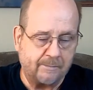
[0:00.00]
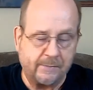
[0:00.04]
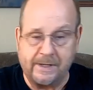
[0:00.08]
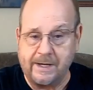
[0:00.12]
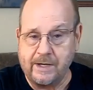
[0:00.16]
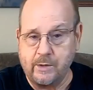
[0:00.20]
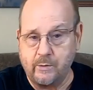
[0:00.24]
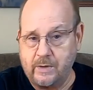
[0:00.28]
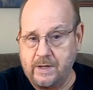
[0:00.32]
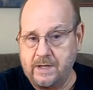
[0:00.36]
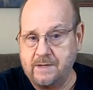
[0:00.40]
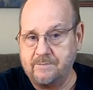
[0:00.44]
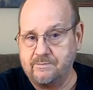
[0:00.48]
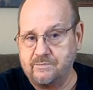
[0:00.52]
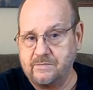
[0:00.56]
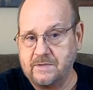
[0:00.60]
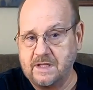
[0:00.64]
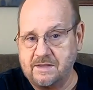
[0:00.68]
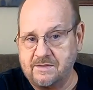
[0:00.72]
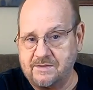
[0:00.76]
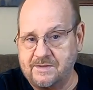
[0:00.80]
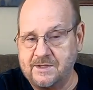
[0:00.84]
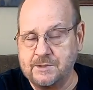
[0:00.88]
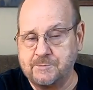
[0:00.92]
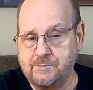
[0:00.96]
But anyway,
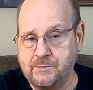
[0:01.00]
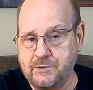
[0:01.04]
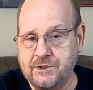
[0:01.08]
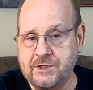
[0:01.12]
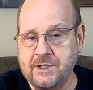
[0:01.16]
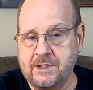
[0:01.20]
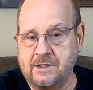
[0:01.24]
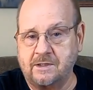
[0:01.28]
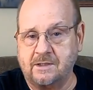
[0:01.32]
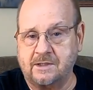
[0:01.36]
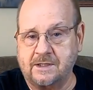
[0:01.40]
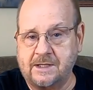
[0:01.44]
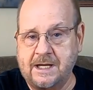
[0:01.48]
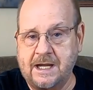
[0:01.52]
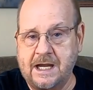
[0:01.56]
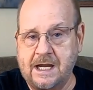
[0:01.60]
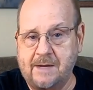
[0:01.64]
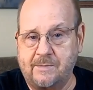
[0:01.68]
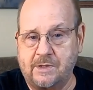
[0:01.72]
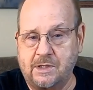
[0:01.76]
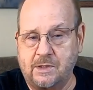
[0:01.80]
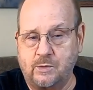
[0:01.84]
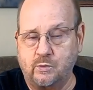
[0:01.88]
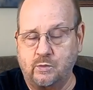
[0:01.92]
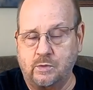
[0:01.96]
this particular
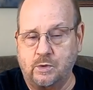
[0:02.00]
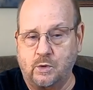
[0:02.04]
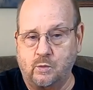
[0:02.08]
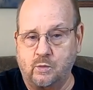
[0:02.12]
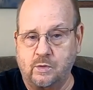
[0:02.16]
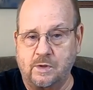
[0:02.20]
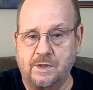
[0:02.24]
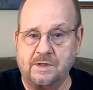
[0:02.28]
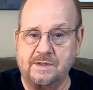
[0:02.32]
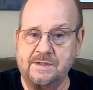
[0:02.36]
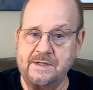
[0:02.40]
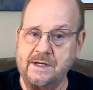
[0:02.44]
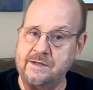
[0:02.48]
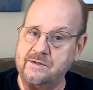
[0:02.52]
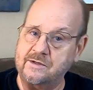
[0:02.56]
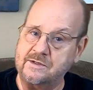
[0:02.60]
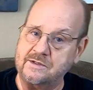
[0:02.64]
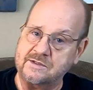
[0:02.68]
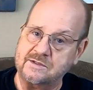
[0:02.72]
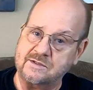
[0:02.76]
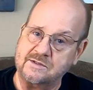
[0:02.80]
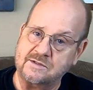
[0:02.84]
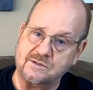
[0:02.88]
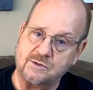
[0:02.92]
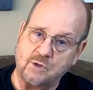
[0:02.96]
camera will work
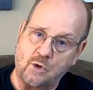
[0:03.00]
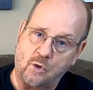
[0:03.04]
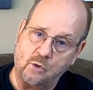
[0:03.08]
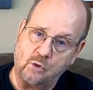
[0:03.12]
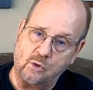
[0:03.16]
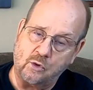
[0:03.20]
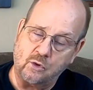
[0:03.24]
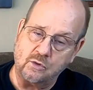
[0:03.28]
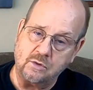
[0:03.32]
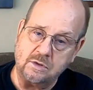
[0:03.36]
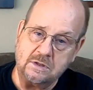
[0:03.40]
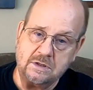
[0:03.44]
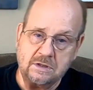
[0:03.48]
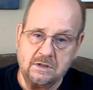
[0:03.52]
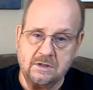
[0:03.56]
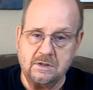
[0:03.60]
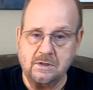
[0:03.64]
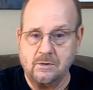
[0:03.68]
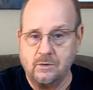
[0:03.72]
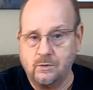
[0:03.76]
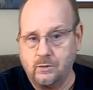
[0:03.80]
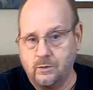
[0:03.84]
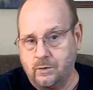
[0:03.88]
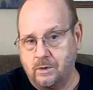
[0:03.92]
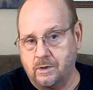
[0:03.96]
either solo
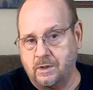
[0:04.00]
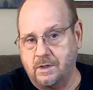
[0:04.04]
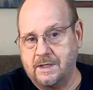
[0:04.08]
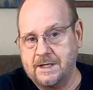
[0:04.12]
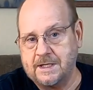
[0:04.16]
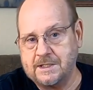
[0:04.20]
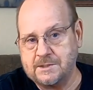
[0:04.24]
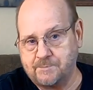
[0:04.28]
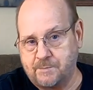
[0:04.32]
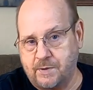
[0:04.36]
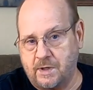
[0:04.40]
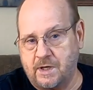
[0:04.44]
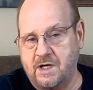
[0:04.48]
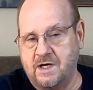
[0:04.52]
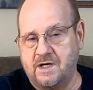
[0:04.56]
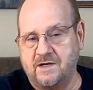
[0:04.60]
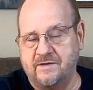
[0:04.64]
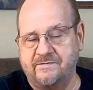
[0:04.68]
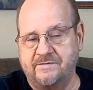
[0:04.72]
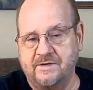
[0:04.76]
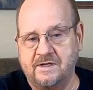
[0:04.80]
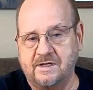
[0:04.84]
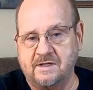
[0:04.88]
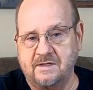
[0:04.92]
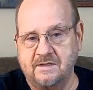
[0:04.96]
or as part
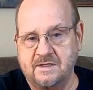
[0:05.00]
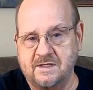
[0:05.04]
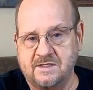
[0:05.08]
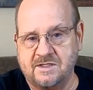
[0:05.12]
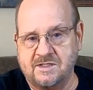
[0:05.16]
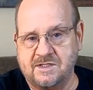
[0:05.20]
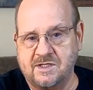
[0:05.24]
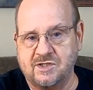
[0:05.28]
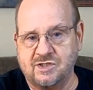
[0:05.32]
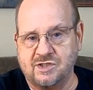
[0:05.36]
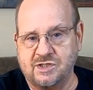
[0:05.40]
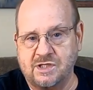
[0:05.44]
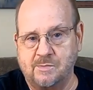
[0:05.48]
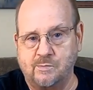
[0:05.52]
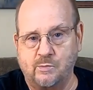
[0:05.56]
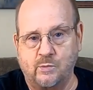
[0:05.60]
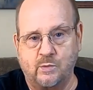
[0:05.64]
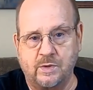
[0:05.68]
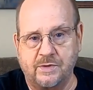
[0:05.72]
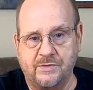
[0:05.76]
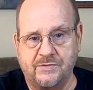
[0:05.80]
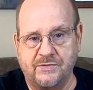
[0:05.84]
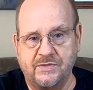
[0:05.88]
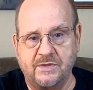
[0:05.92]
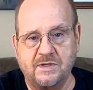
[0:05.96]
of a
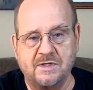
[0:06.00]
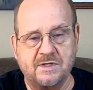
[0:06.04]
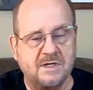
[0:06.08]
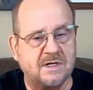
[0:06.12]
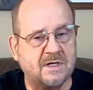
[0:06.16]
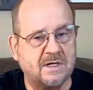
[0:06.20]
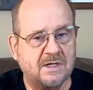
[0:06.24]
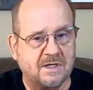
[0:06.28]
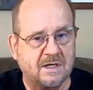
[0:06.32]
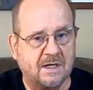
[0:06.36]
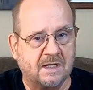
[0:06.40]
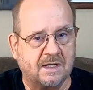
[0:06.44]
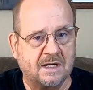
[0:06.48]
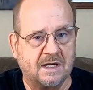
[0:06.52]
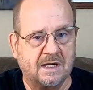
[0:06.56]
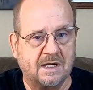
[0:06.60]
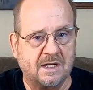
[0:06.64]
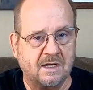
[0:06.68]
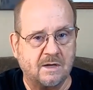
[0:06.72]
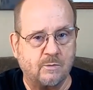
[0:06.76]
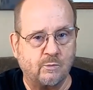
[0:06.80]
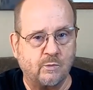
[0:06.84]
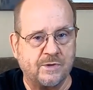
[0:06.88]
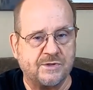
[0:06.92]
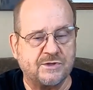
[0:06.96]
system with
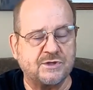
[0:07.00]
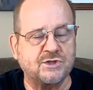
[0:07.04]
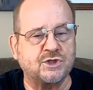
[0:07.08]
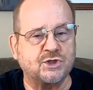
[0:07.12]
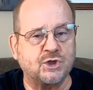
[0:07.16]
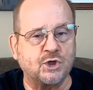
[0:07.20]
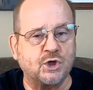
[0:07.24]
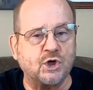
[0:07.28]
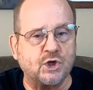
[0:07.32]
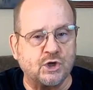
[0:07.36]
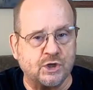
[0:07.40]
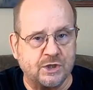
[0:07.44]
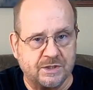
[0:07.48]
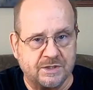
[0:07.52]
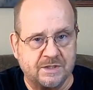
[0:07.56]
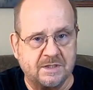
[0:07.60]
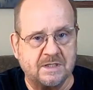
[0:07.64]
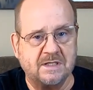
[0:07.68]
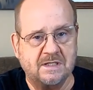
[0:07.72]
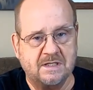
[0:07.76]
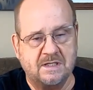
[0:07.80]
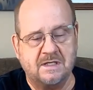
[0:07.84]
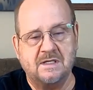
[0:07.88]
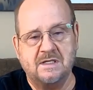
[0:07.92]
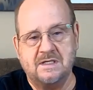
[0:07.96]

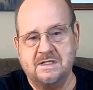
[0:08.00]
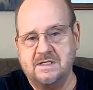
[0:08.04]
certain